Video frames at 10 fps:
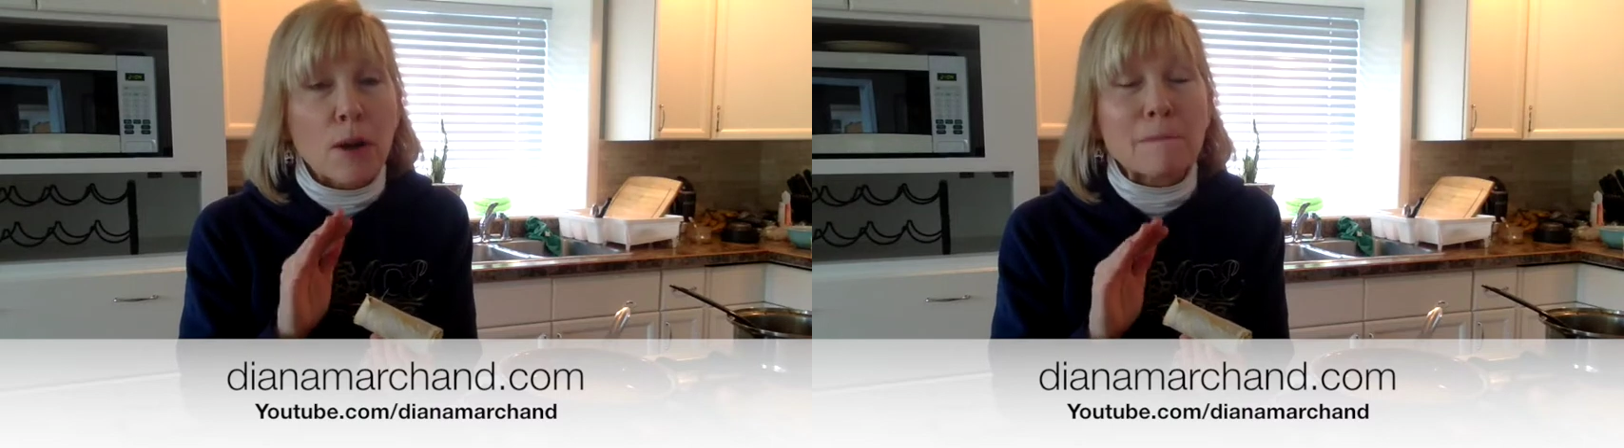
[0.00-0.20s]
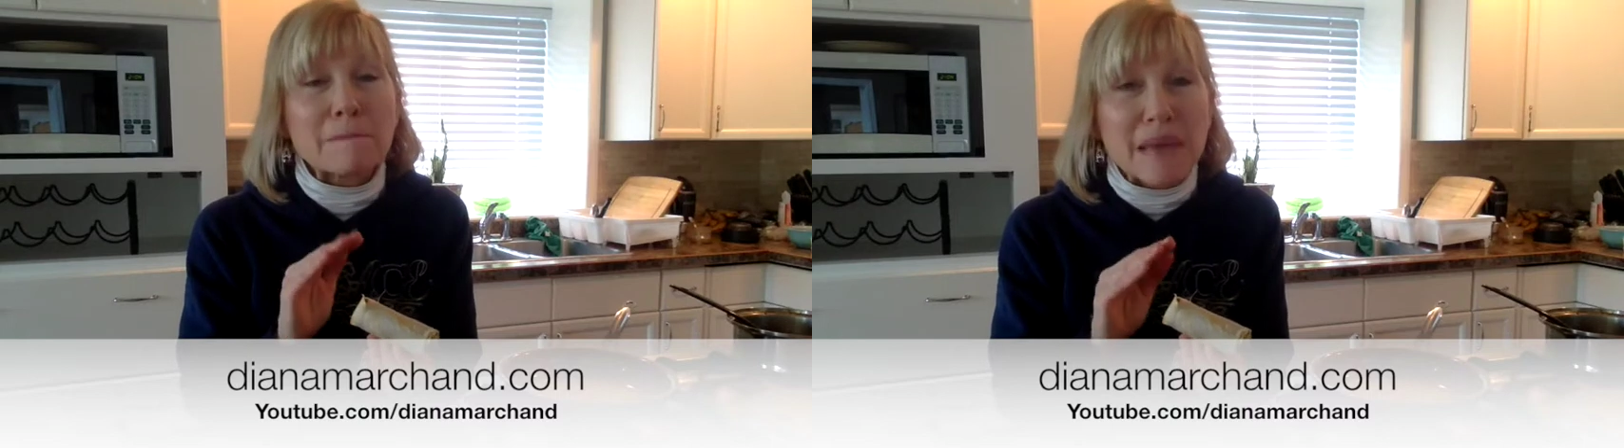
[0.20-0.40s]

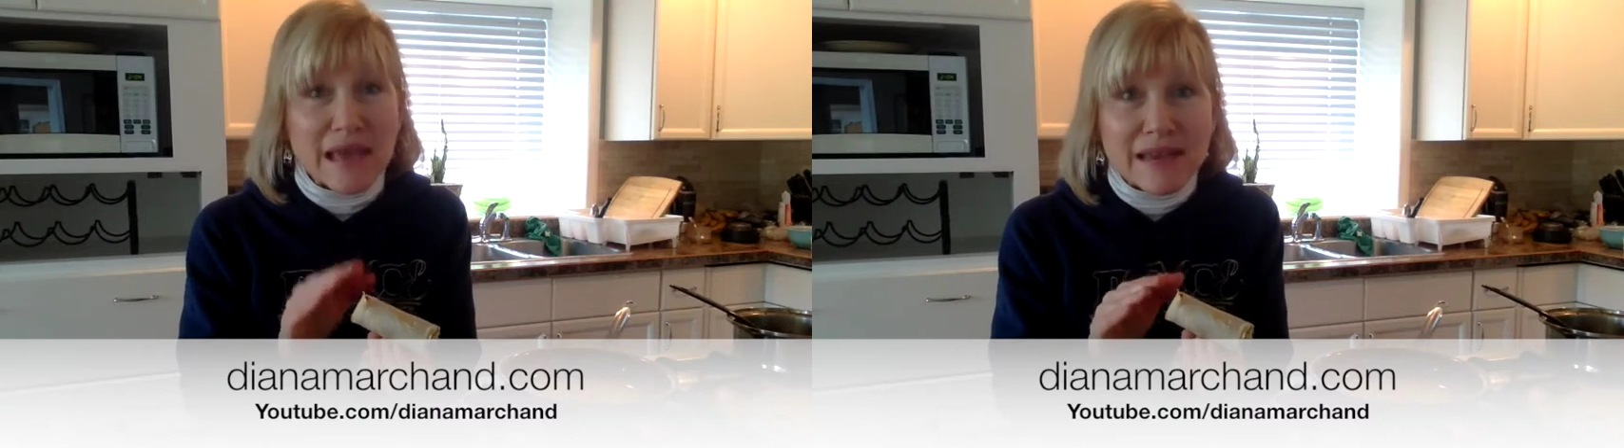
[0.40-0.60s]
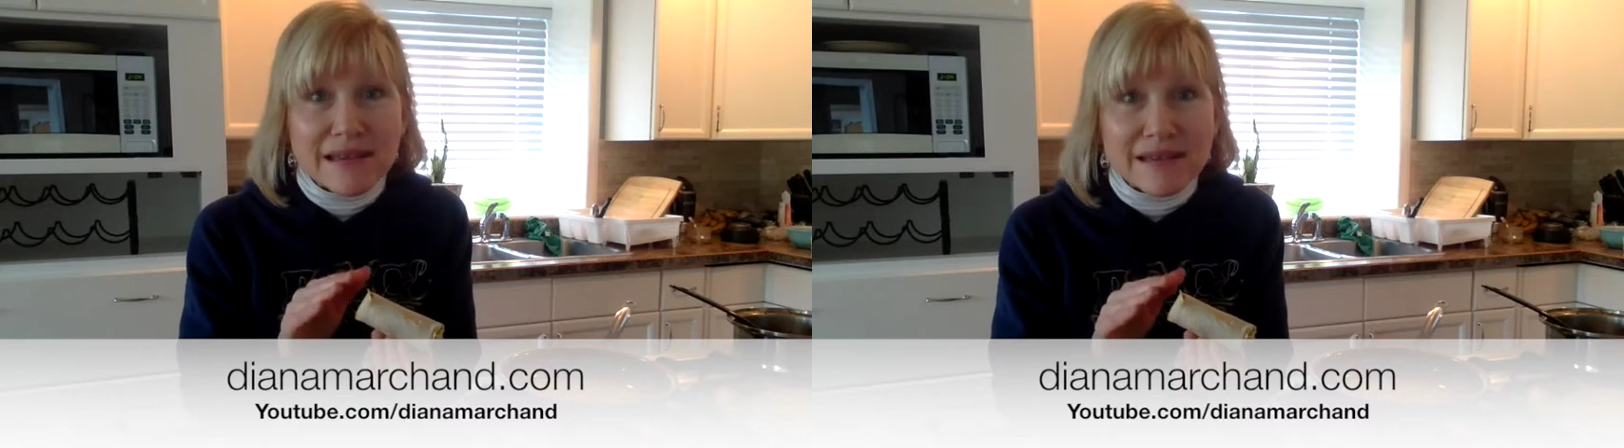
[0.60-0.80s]

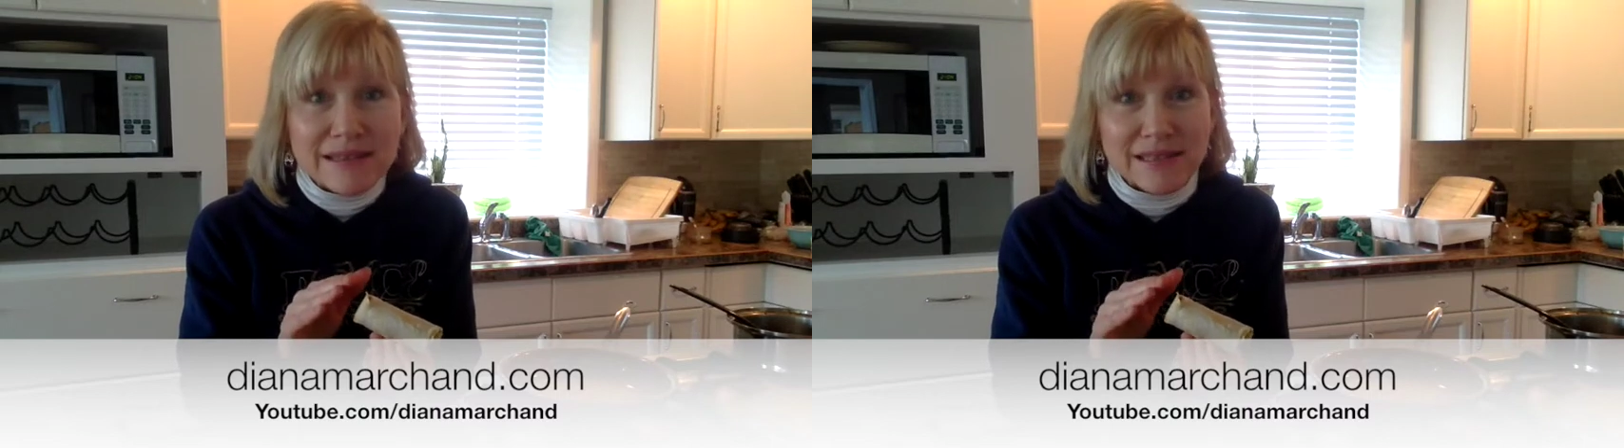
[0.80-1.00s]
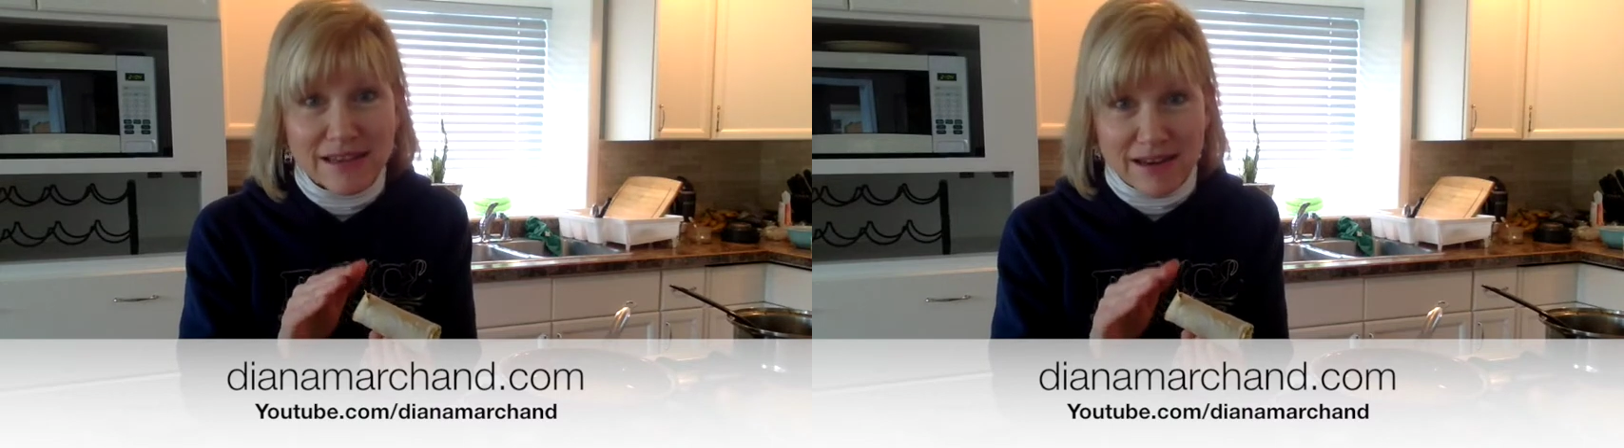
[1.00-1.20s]

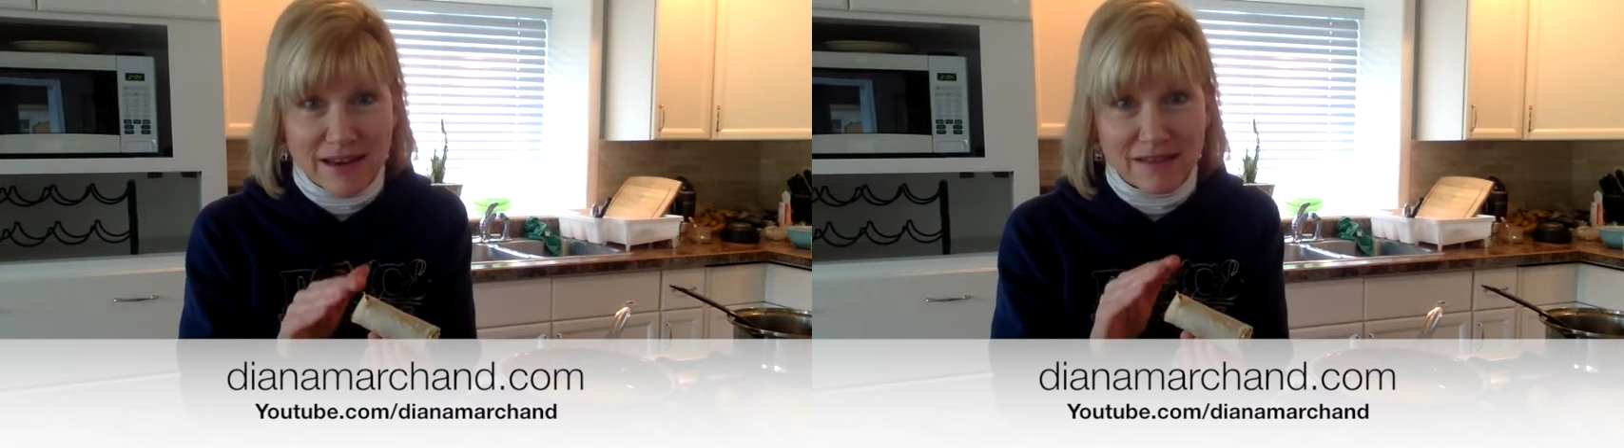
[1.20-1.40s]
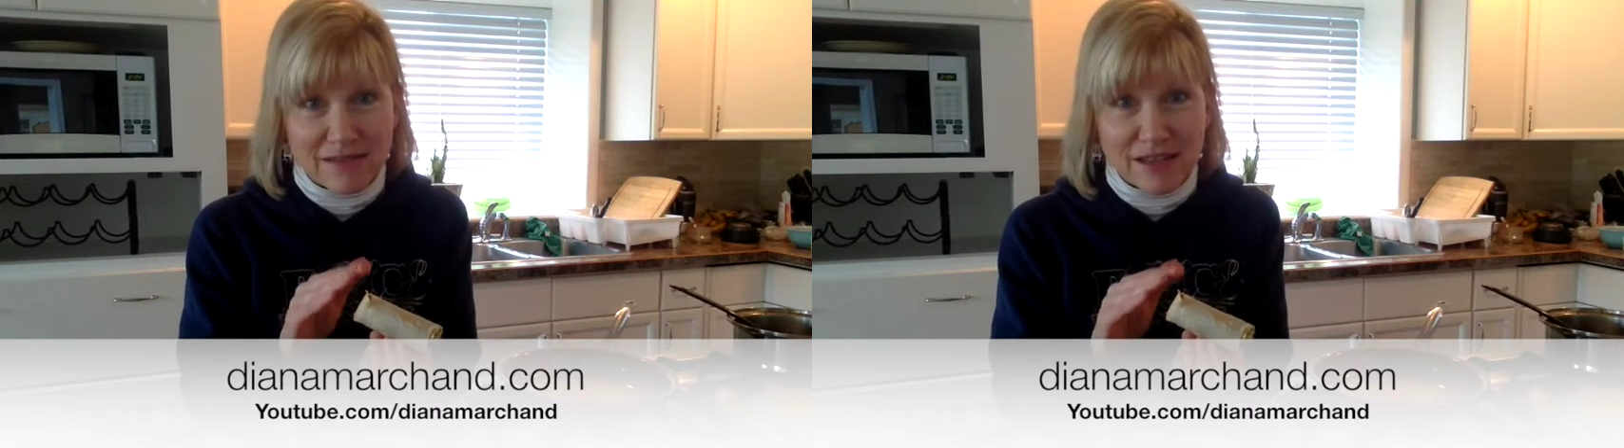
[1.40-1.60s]
amazing
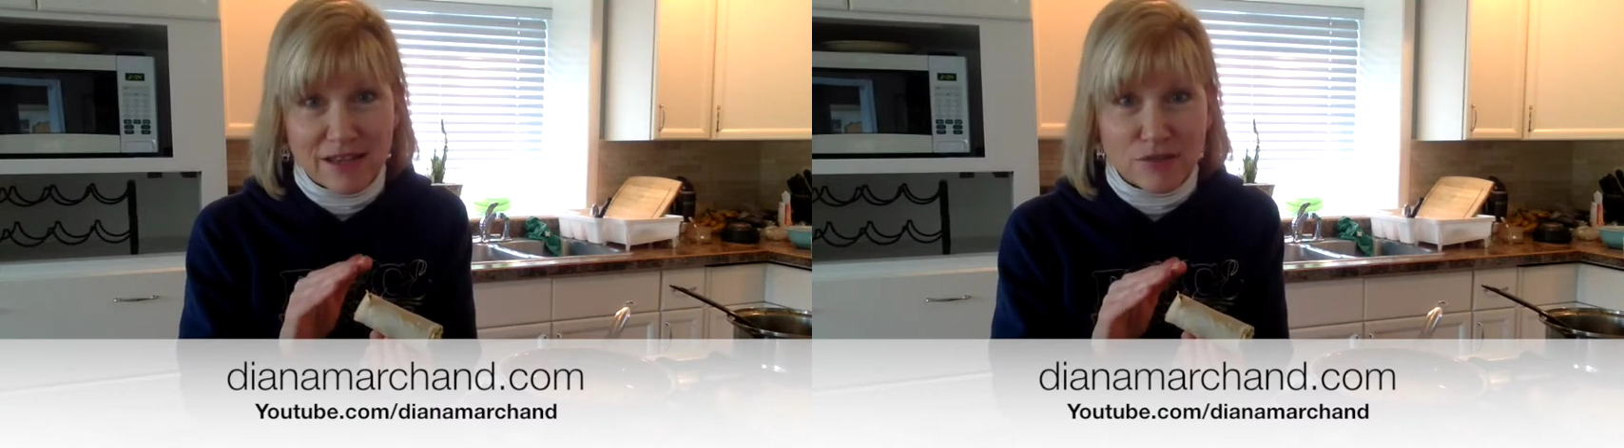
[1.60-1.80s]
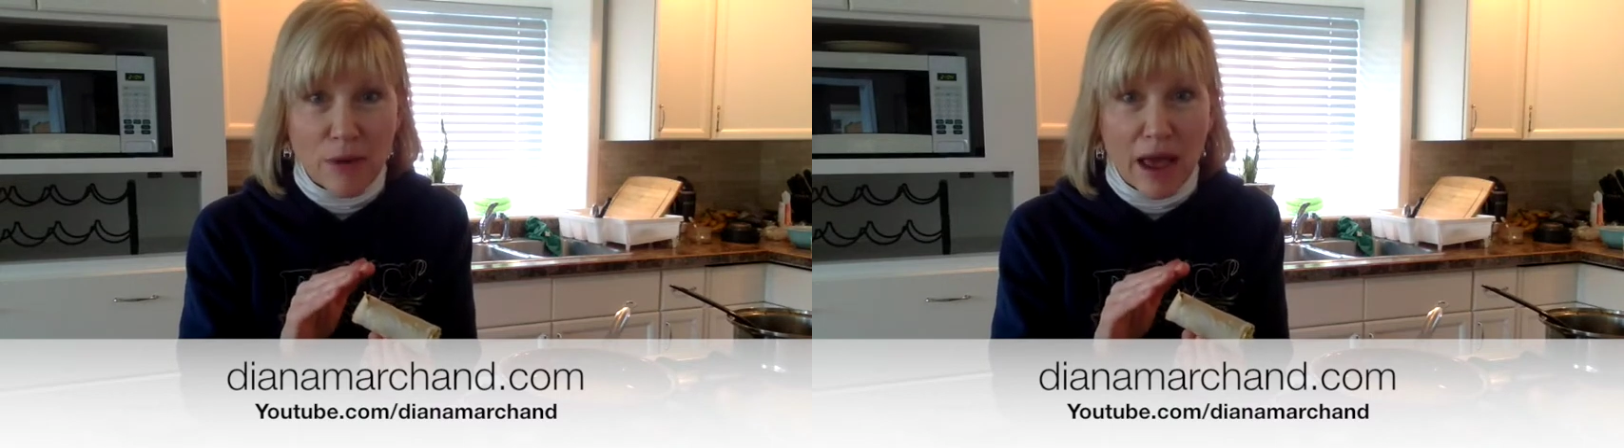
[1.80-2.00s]
in
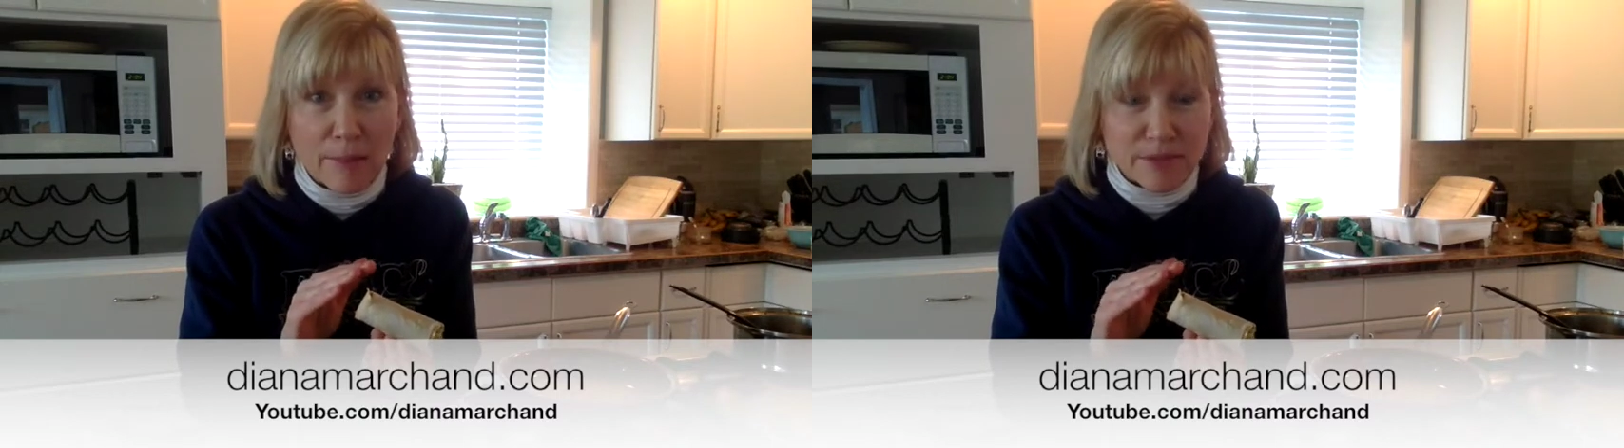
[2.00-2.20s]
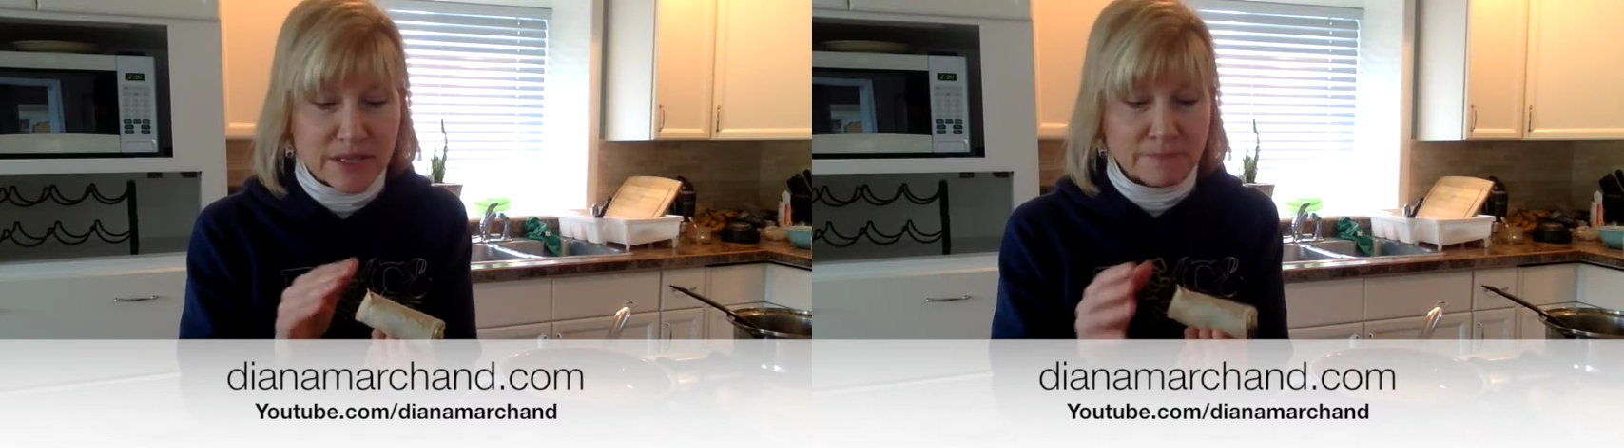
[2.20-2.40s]
these
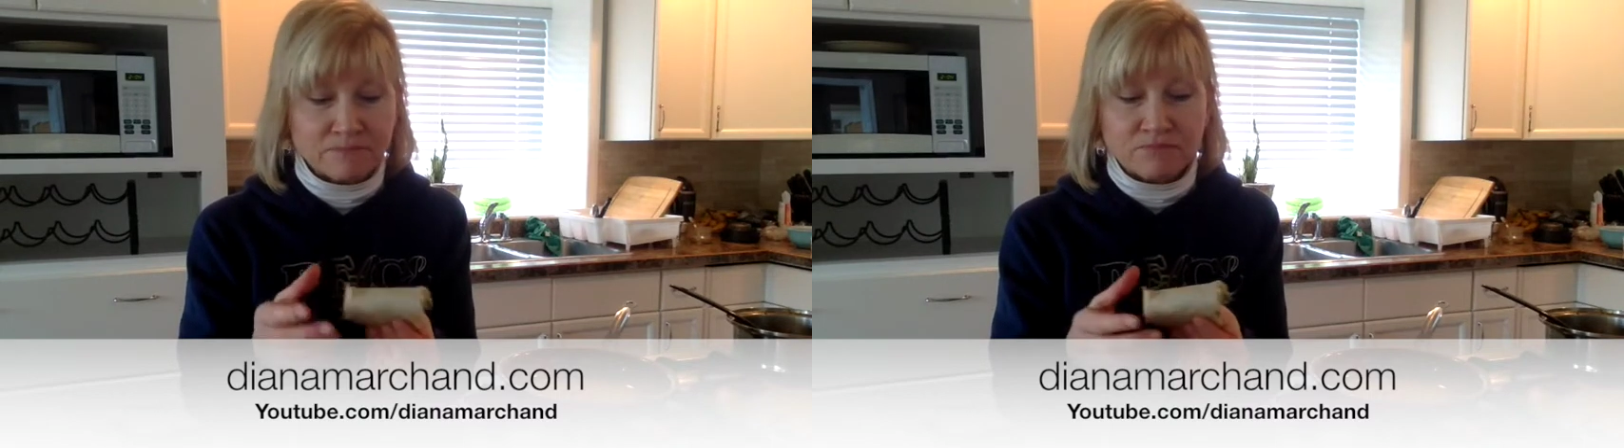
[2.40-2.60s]
wraps.